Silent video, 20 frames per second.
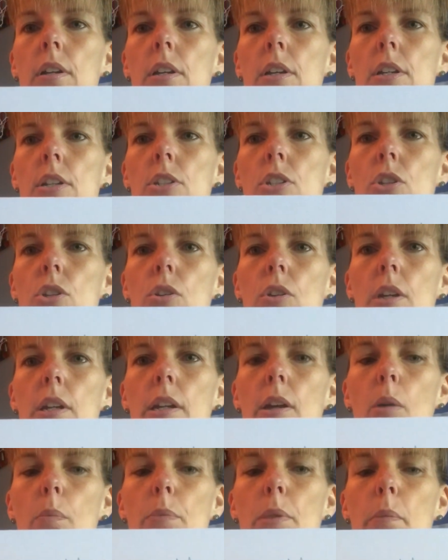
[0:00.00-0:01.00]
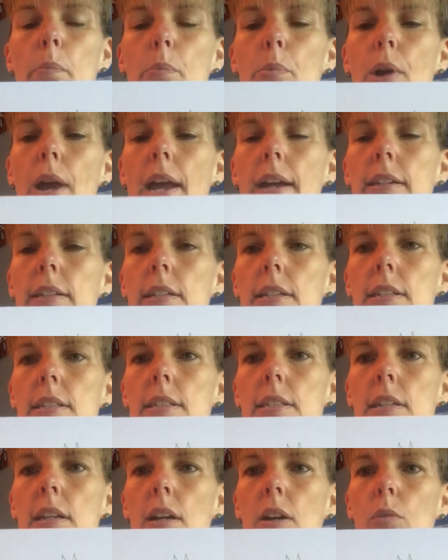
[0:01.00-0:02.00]
So you can help them
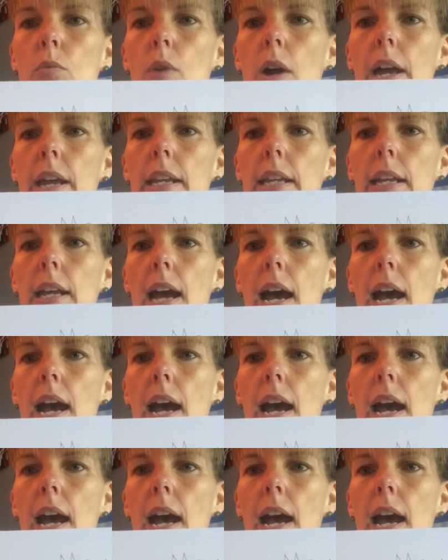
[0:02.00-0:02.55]
practice writing,